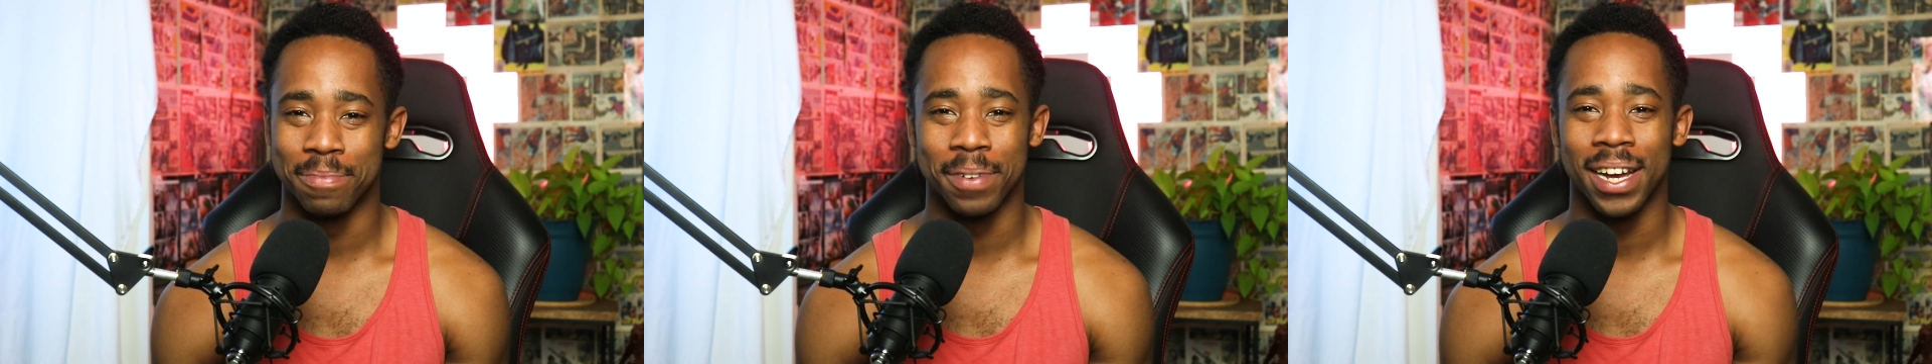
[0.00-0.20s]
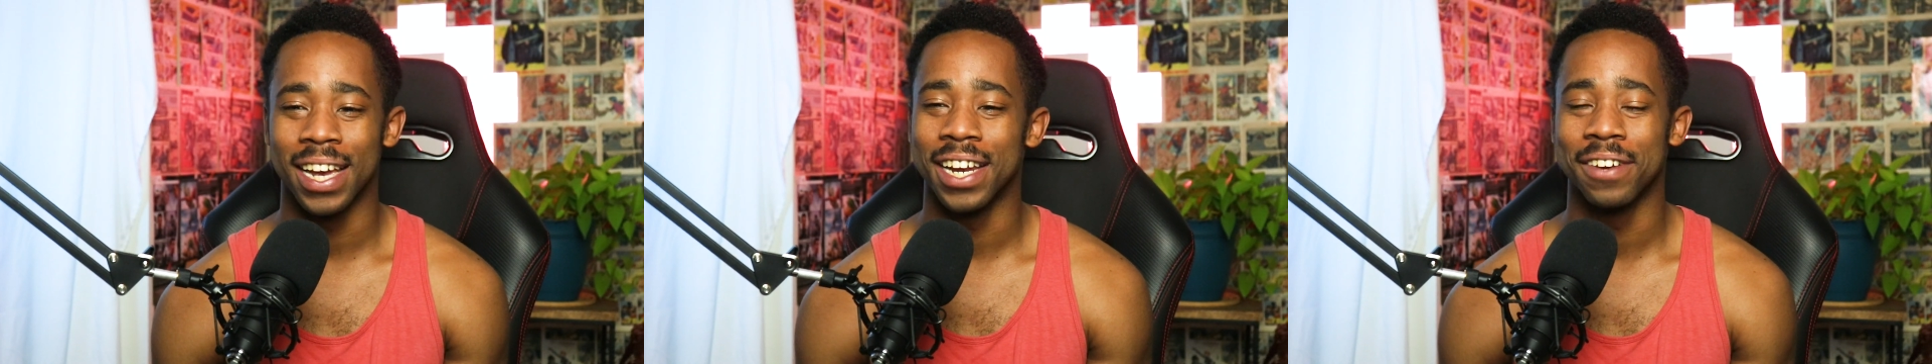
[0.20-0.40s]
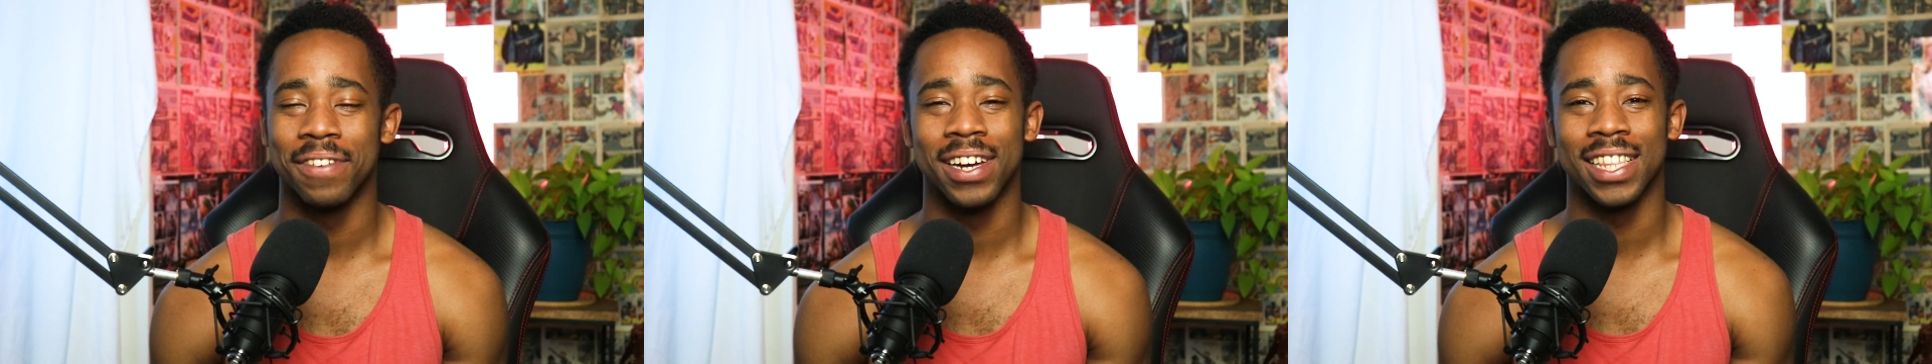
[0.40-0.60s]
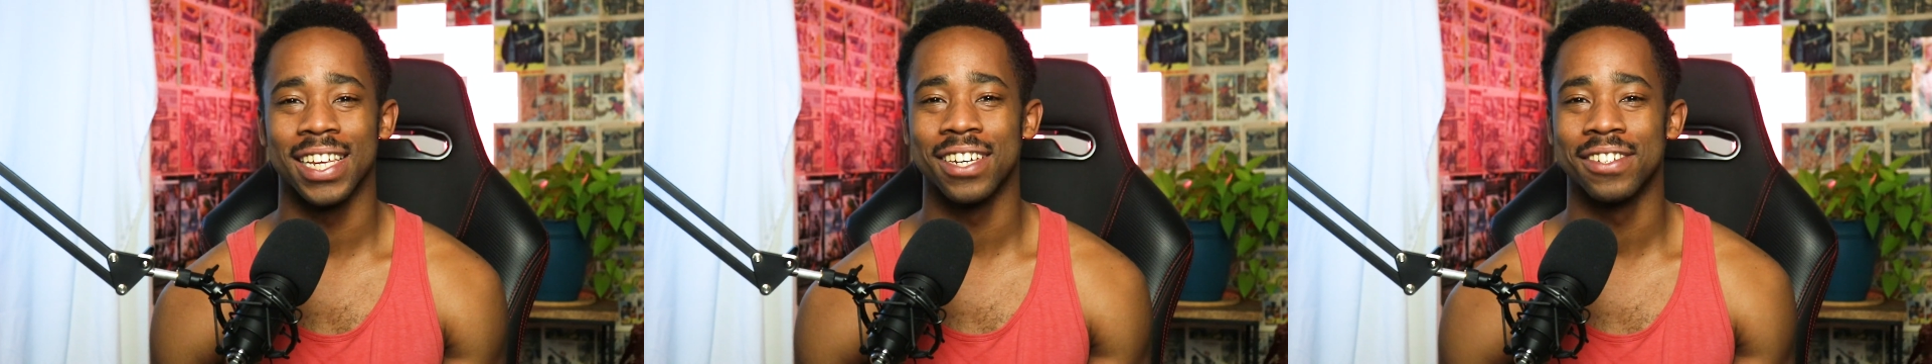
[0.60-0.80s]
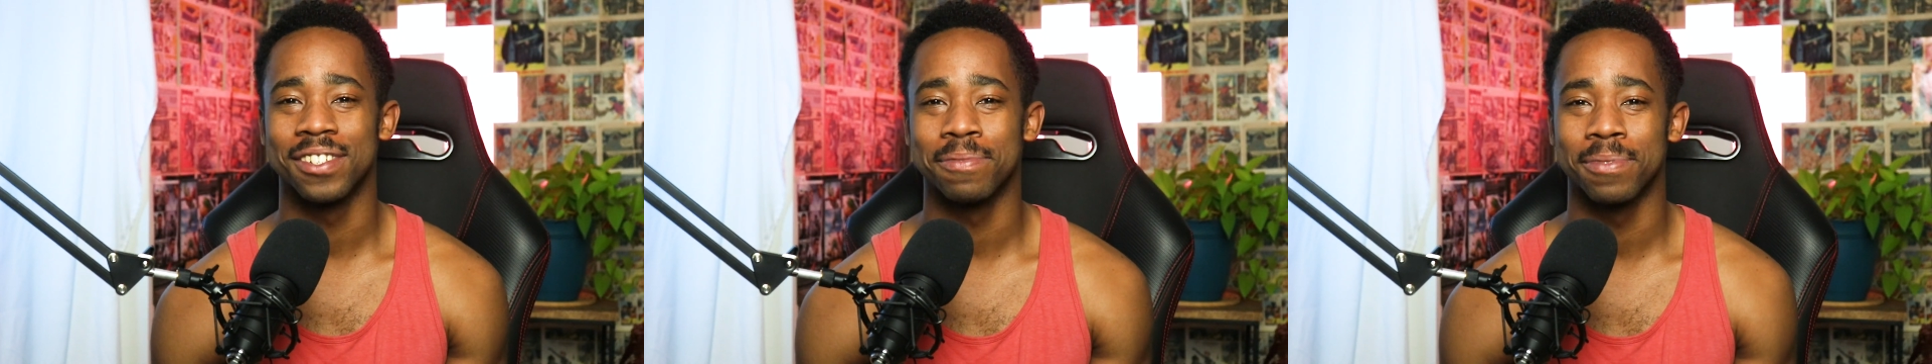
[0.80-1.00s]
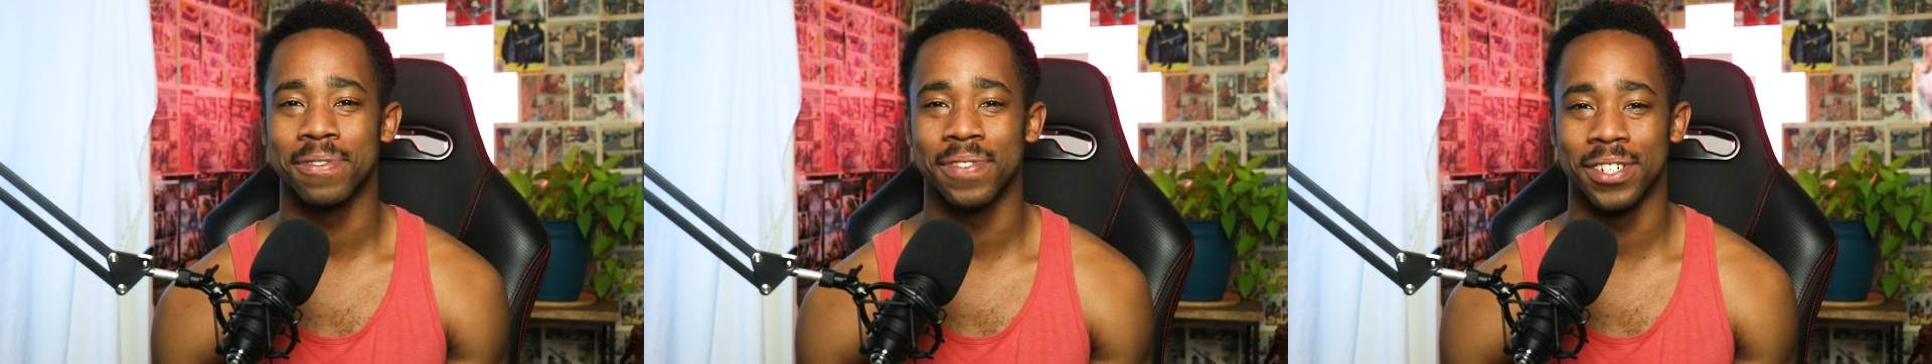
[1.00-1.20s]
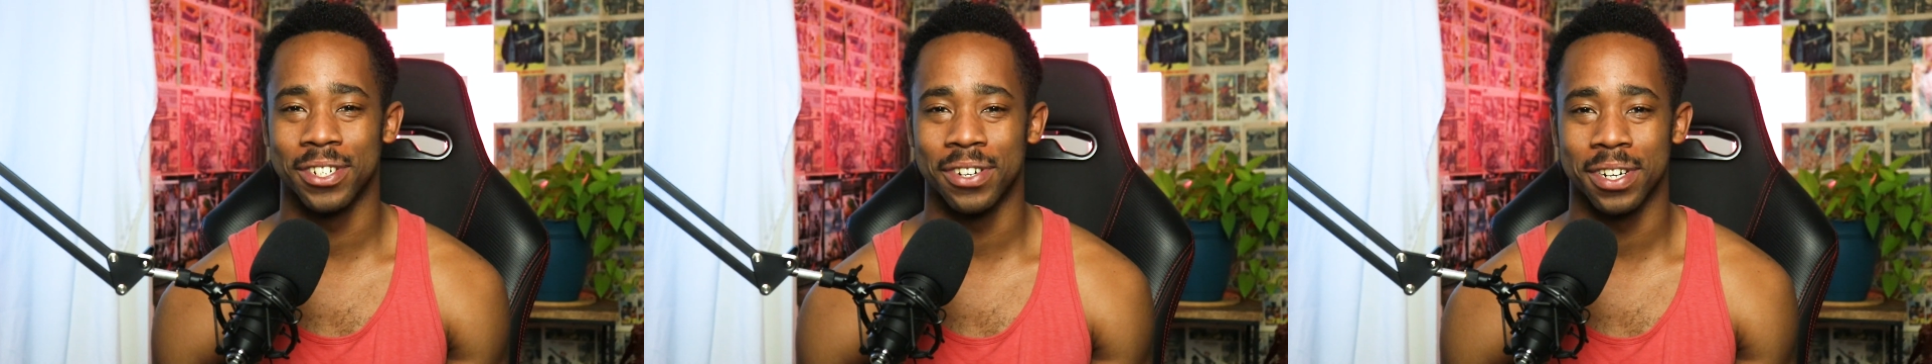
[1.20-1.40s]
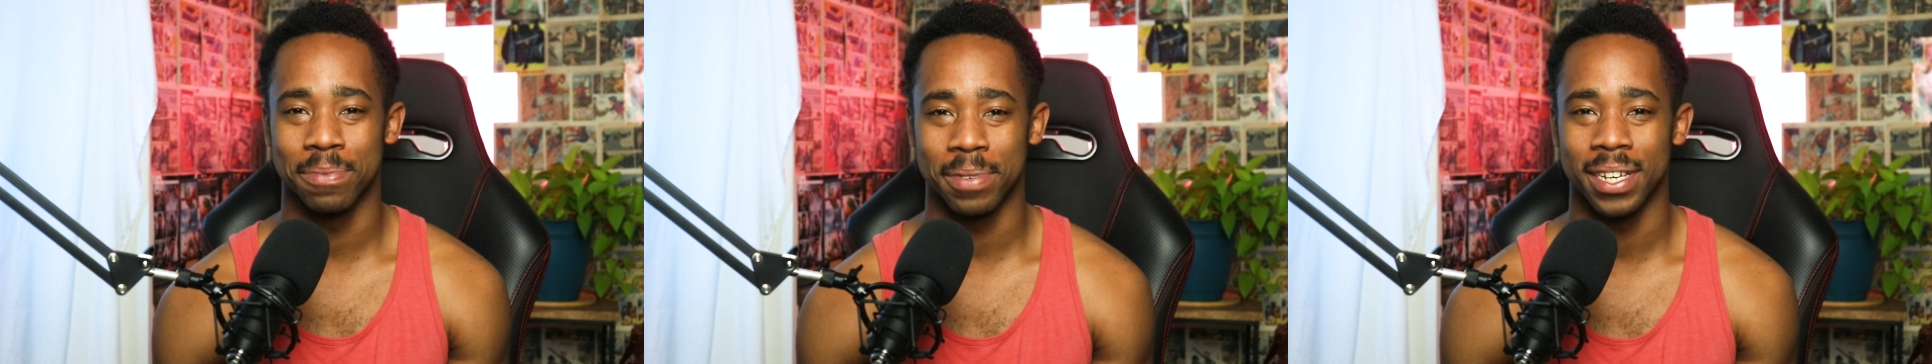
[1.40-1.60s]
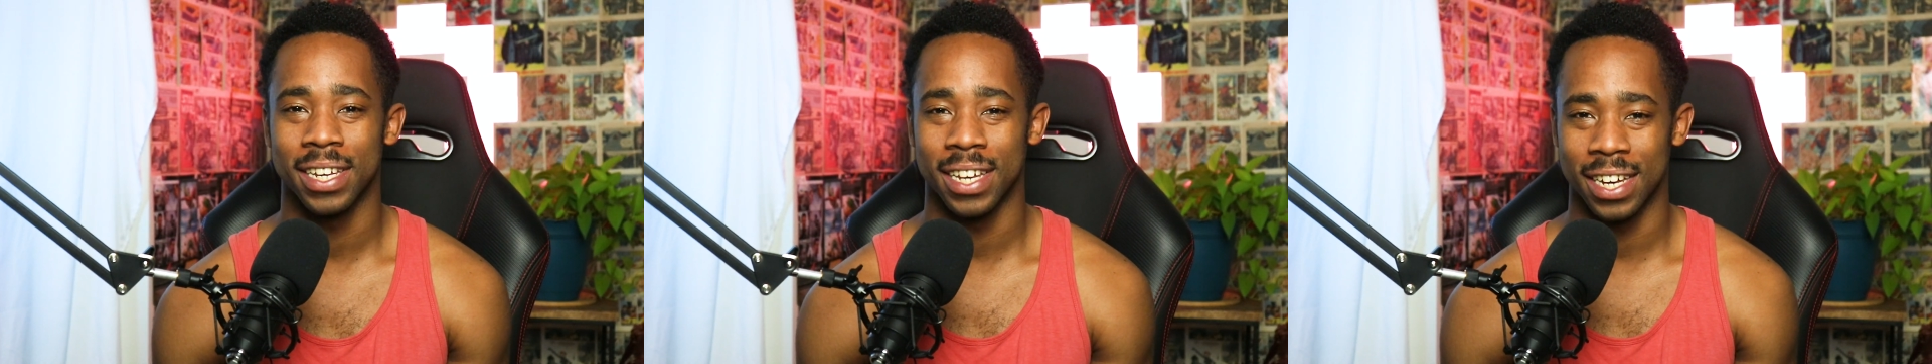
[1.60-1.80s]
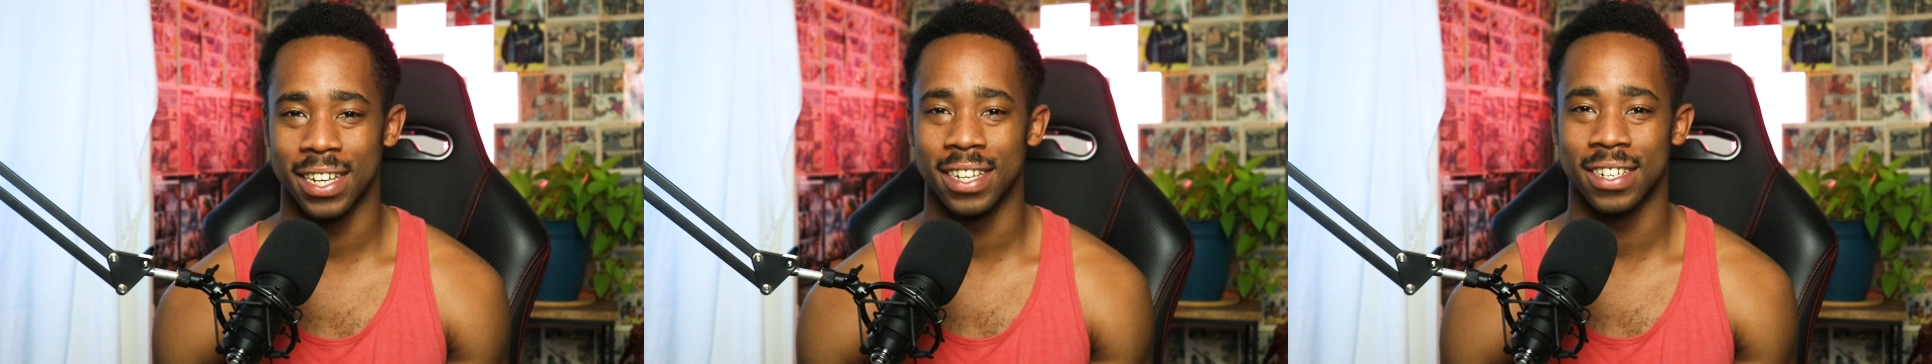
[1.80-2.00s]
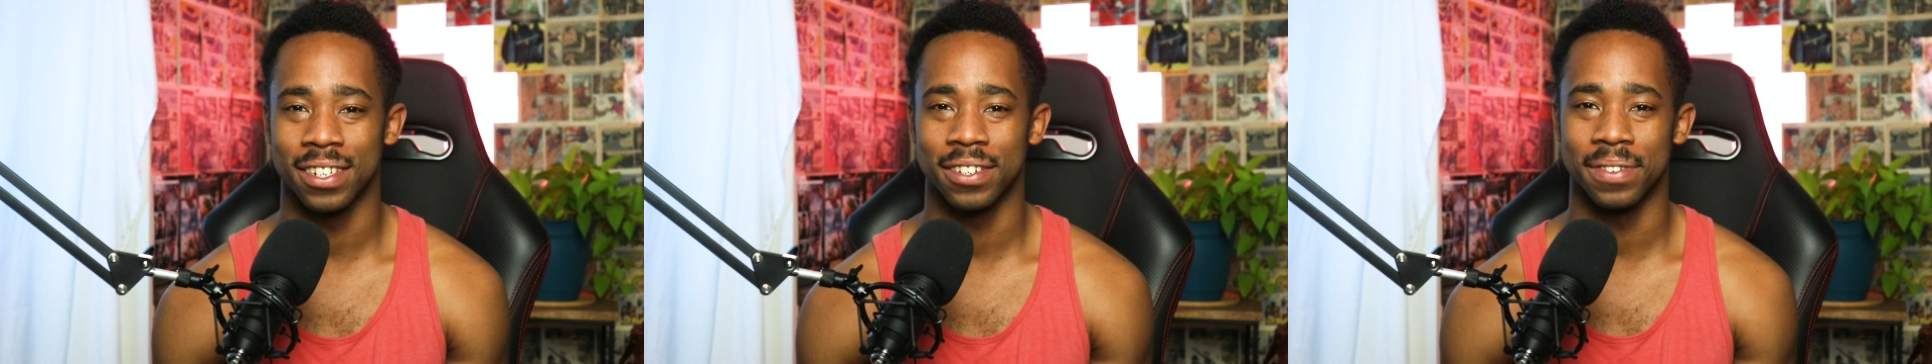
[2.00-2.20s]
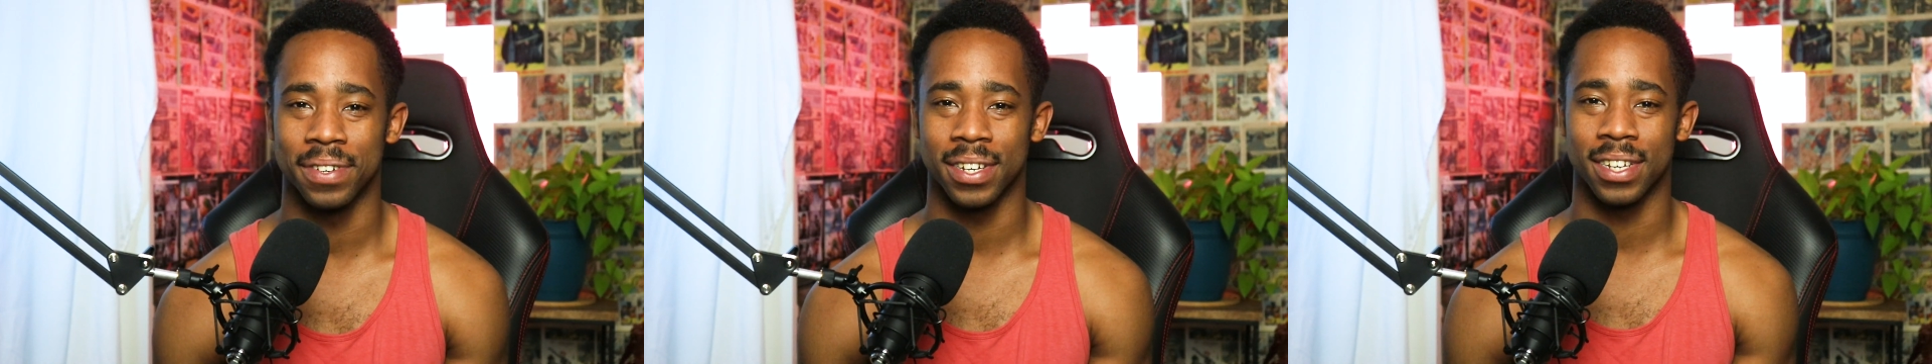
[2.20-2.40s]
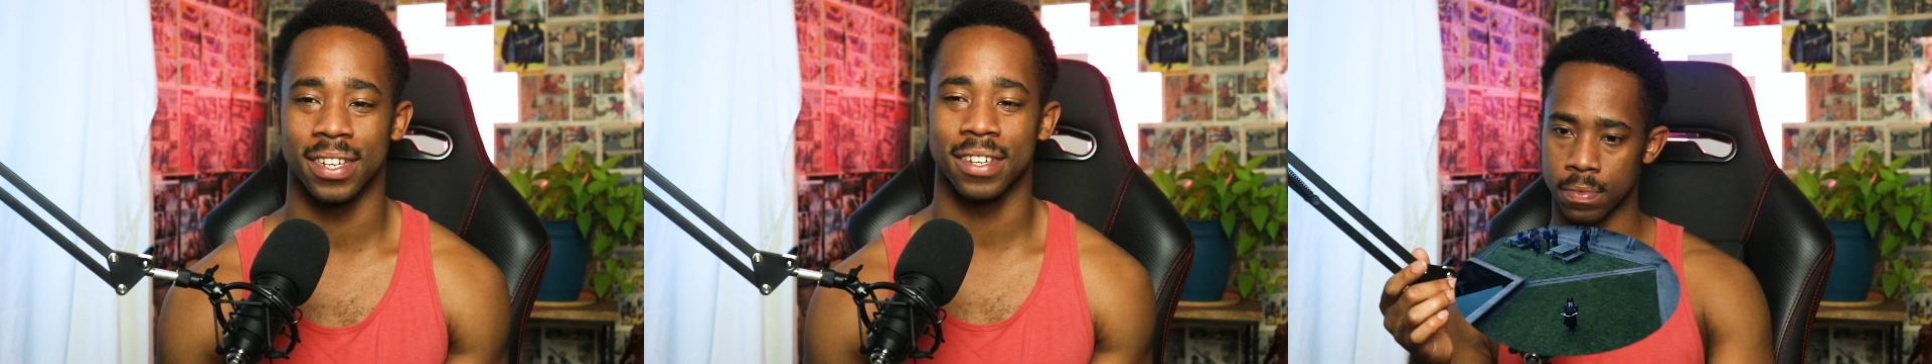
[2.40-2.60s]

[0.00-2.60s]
But anyway, thank you so much for joining me, and let's do it.